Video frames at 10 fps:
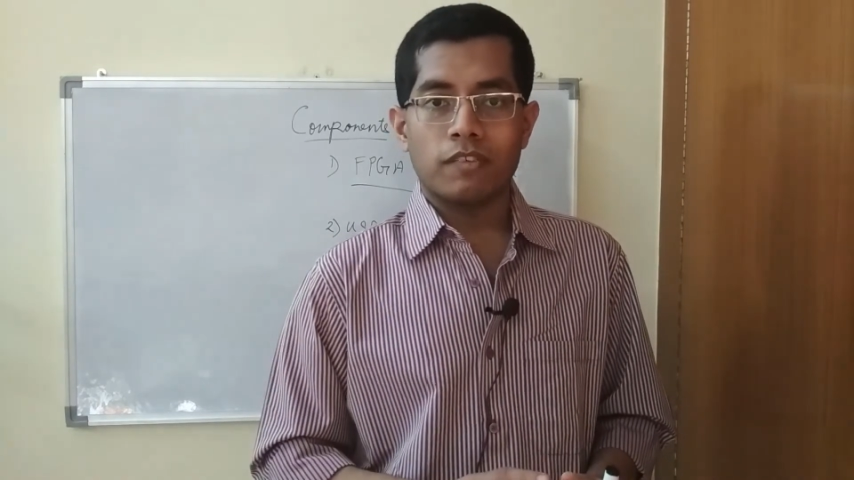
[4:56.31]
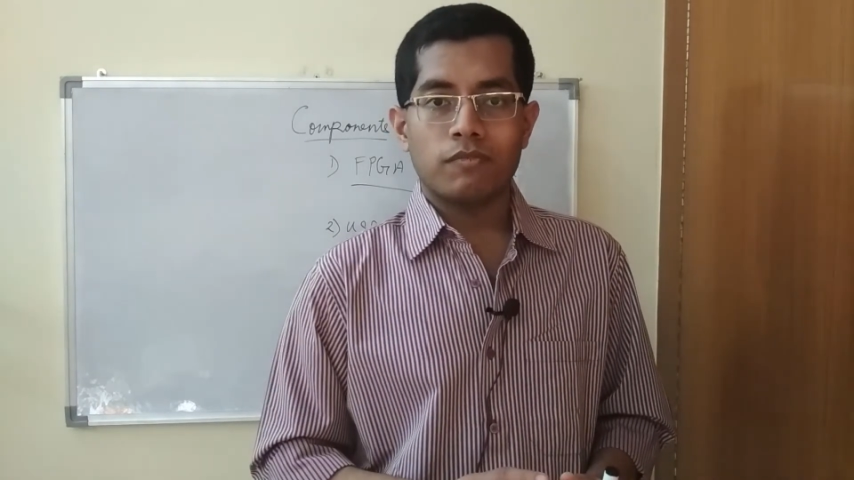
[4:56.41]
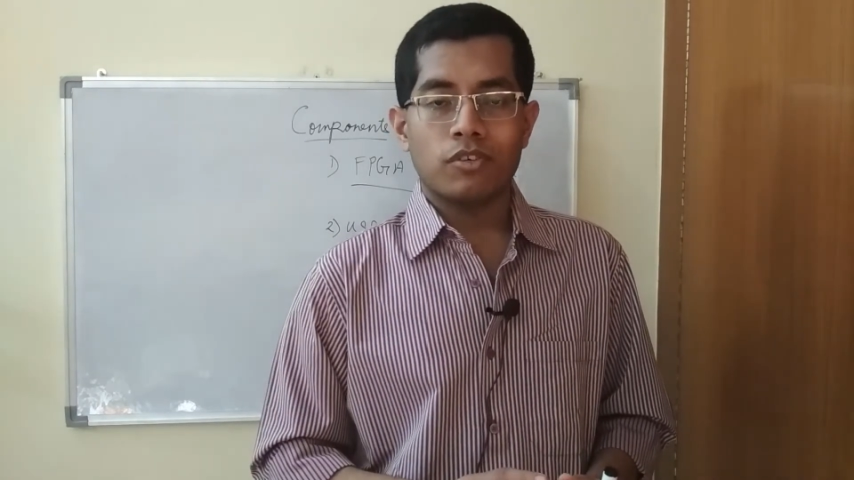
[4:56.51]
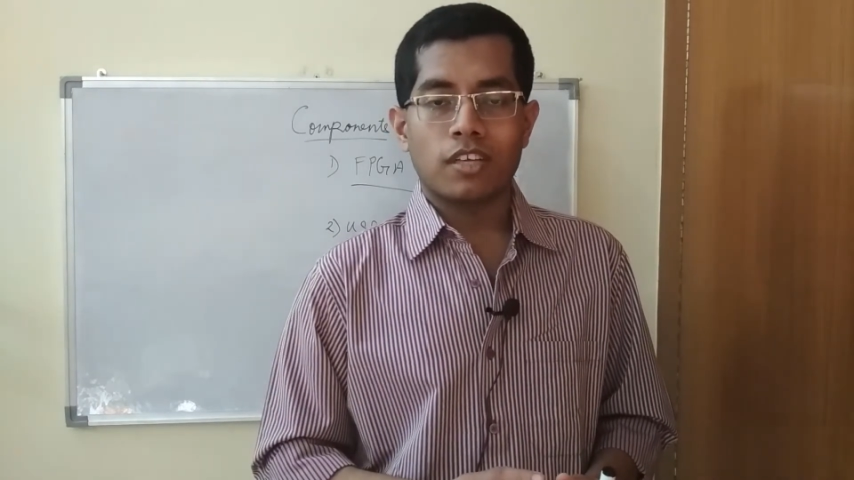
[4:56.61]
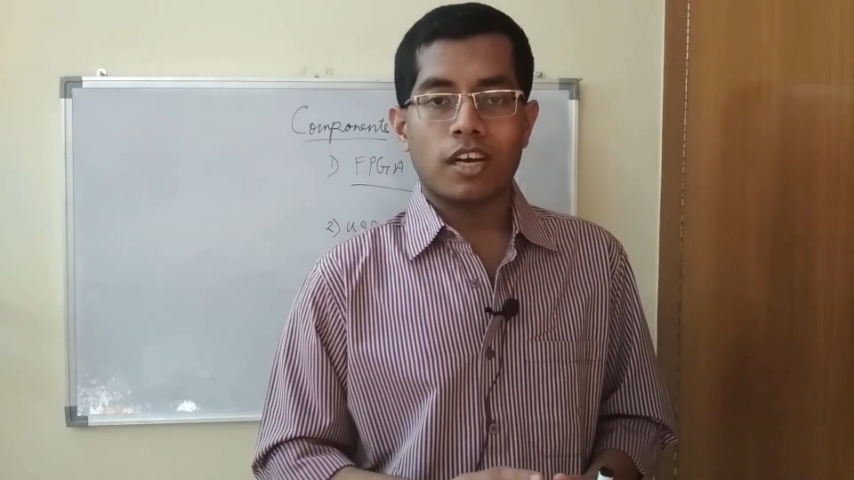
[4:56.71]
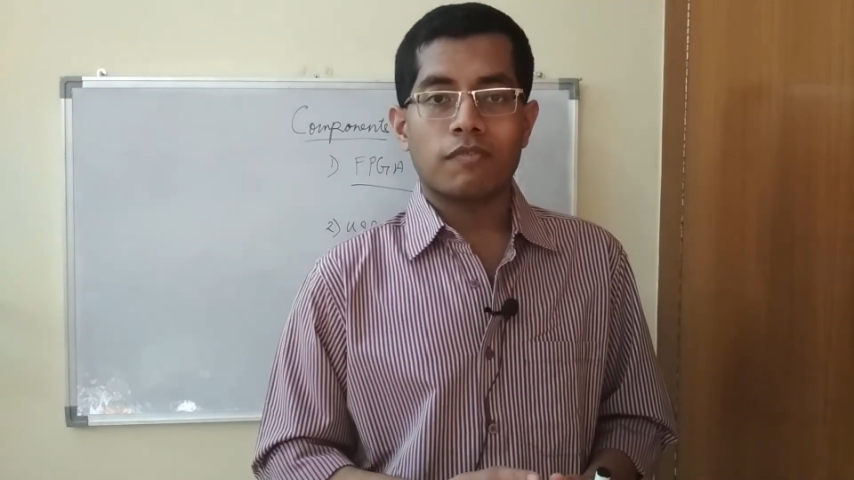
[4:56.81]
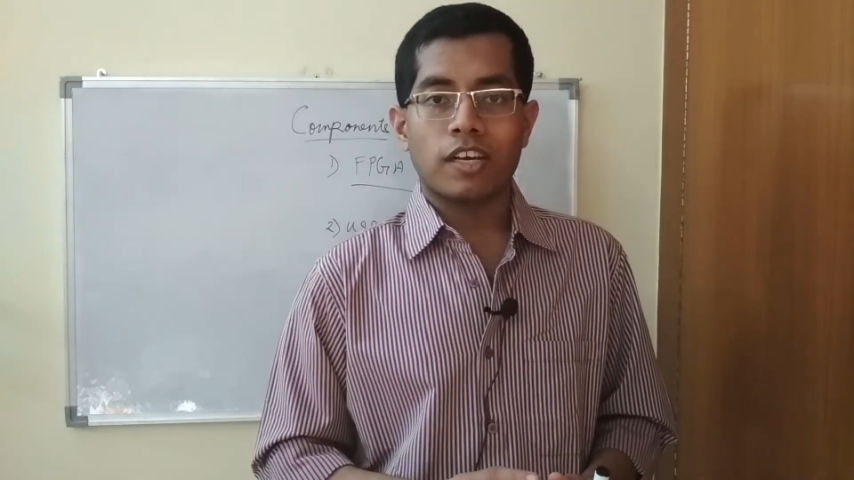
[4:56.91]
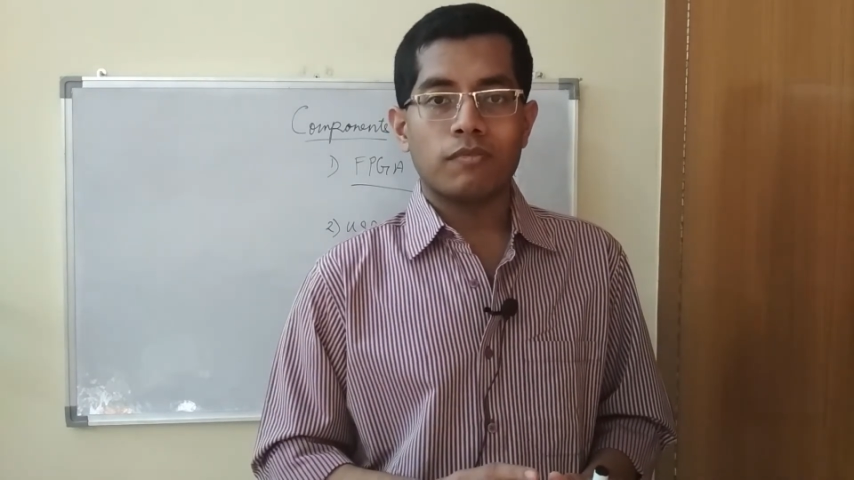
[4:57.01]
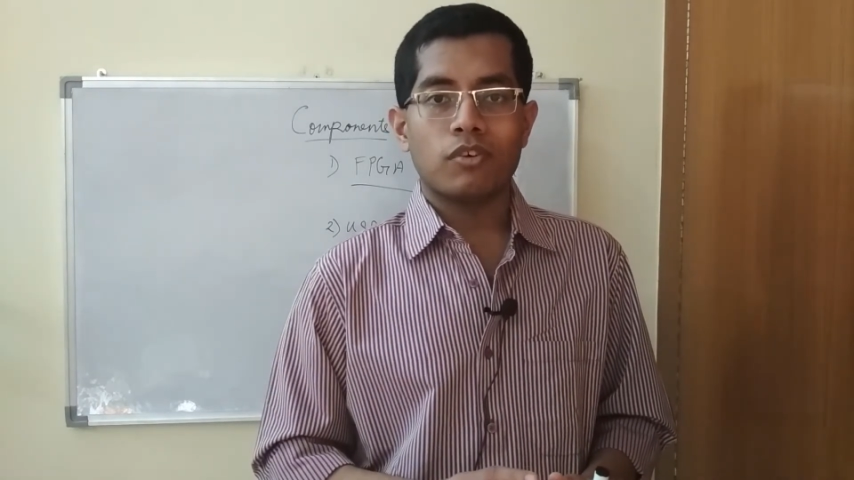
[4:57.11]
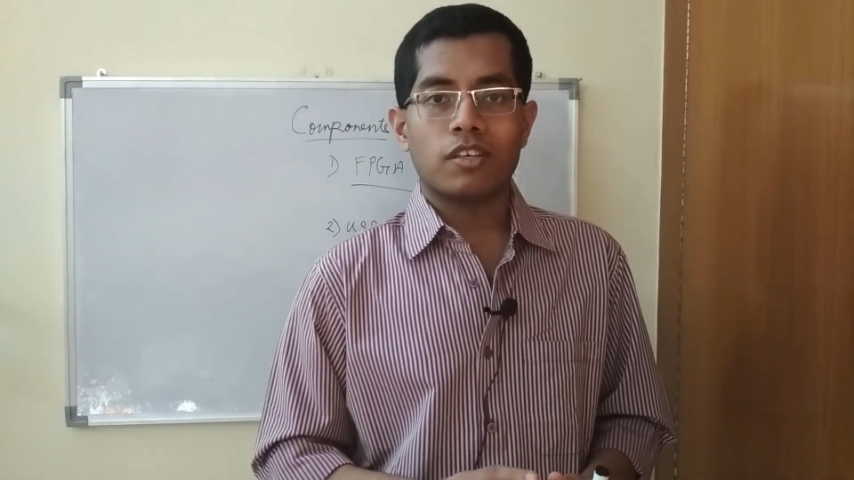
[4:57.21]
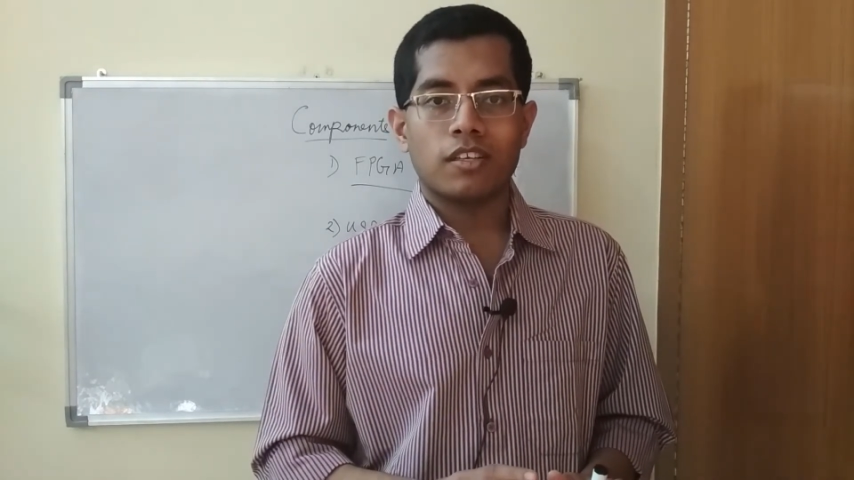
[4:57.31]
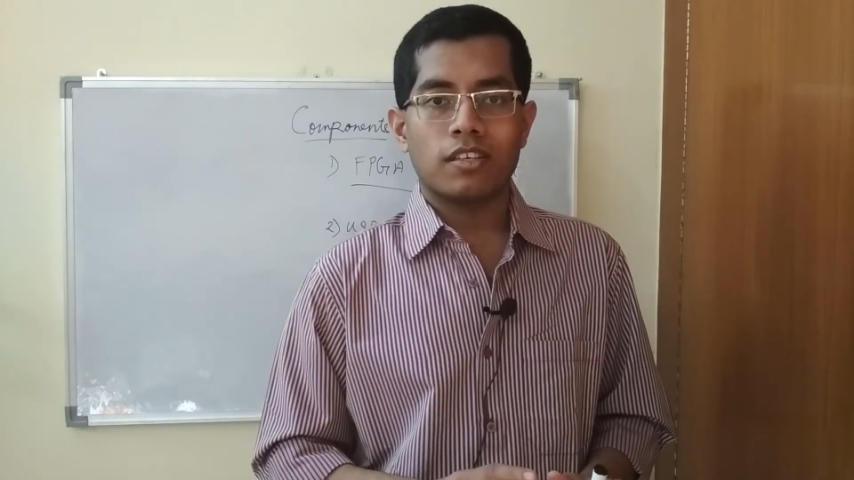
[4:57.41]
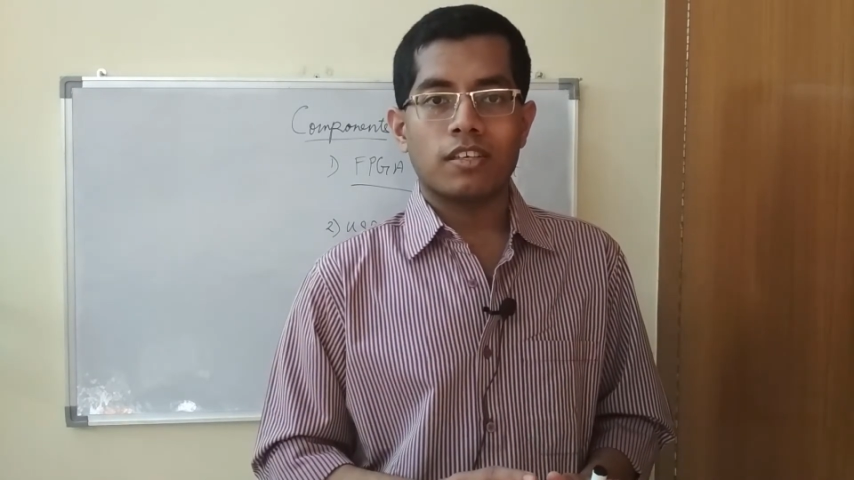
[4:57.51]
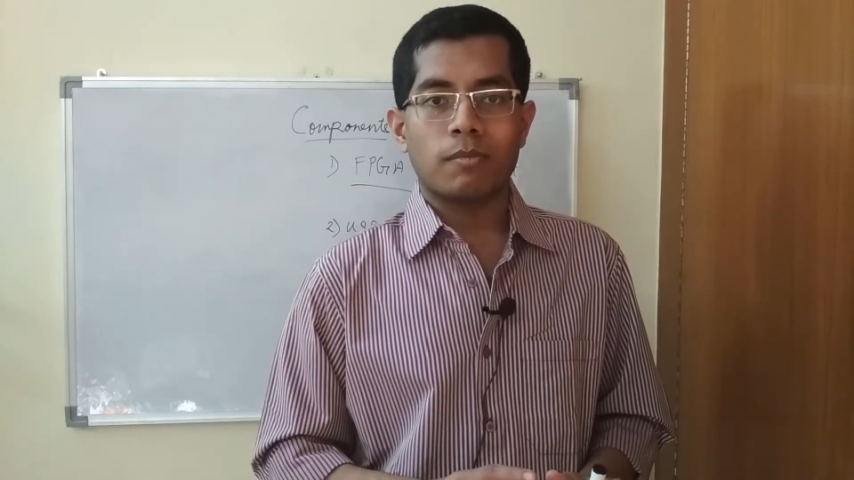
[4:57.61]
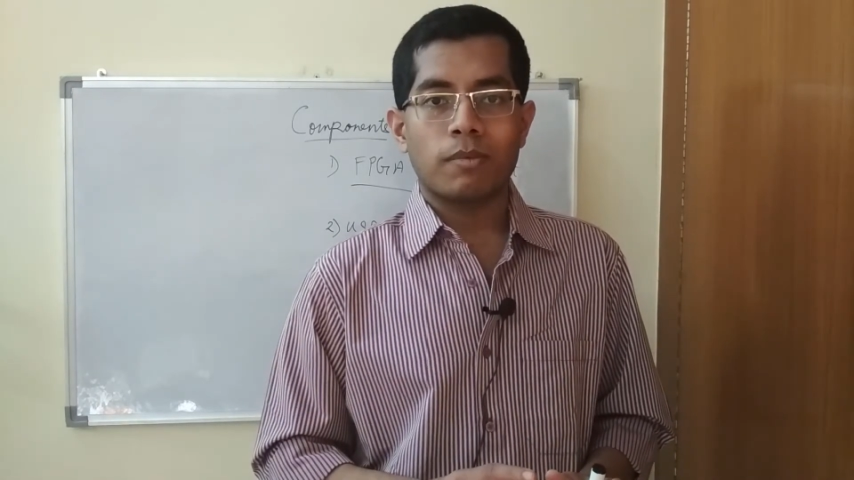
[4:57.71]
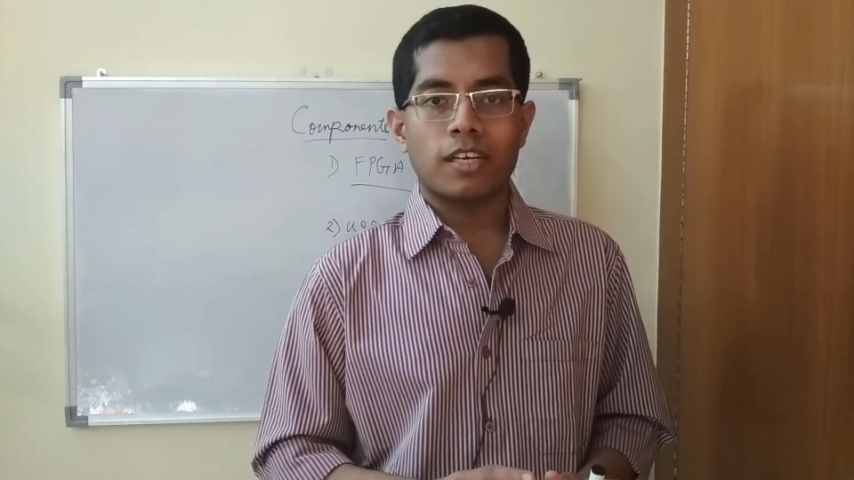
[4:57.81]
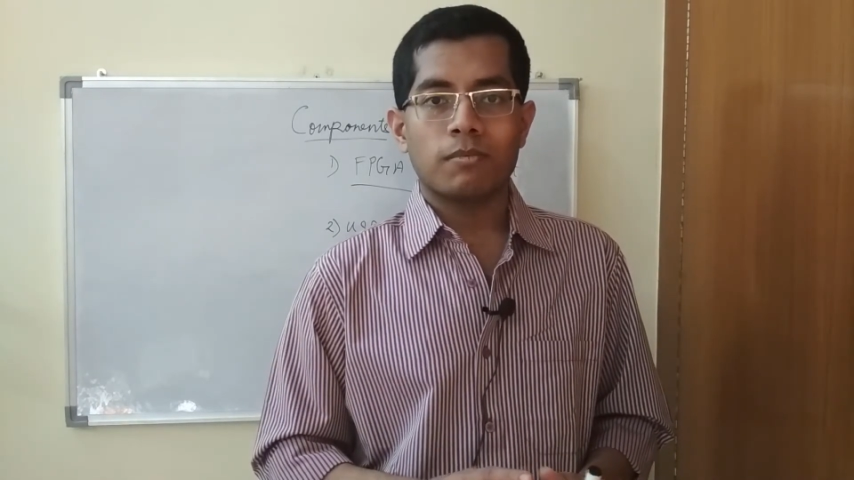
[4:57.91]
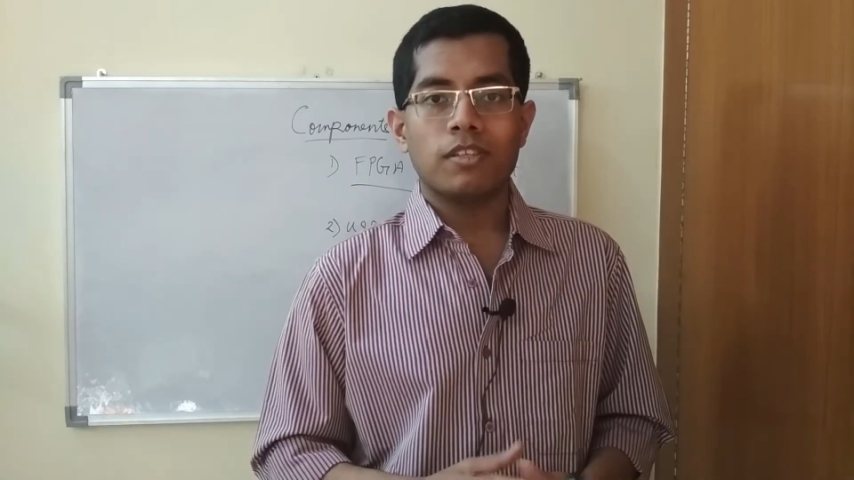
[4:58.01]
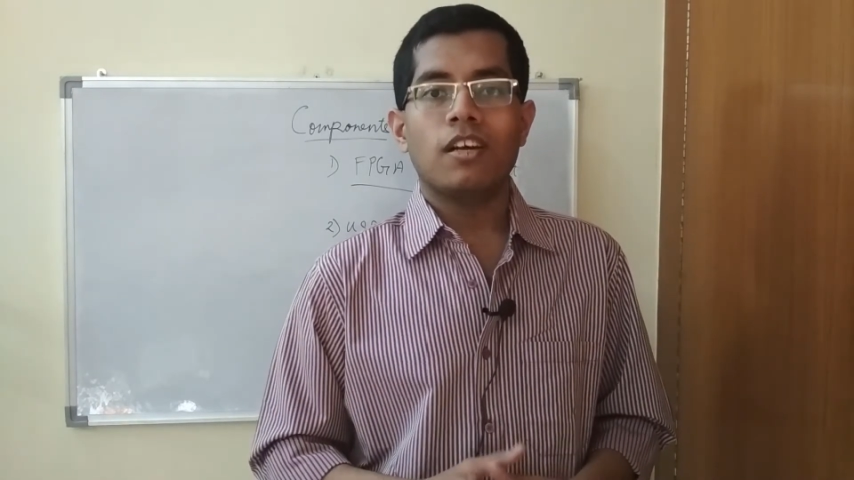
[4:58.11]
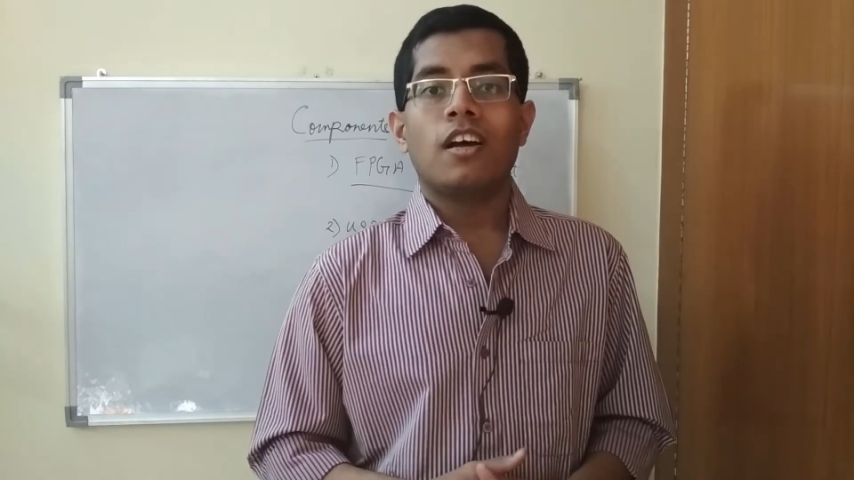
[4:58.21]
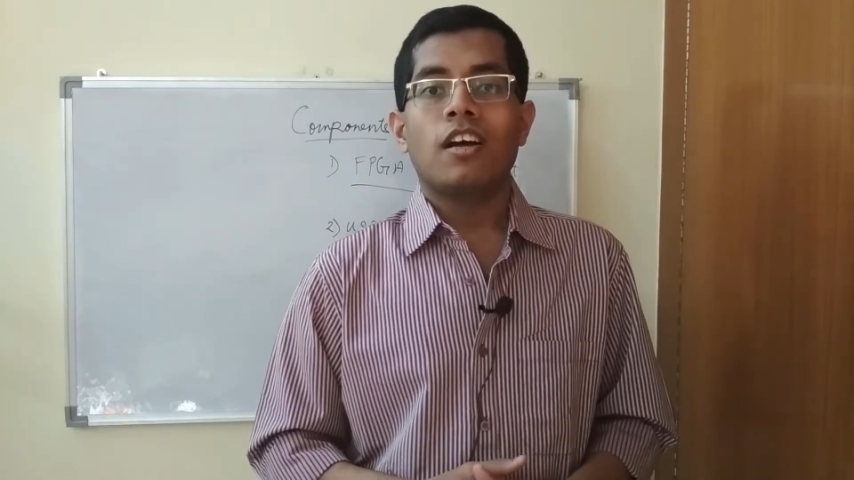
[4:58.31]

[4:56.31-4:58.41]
volt are 5 volt uh, compatible,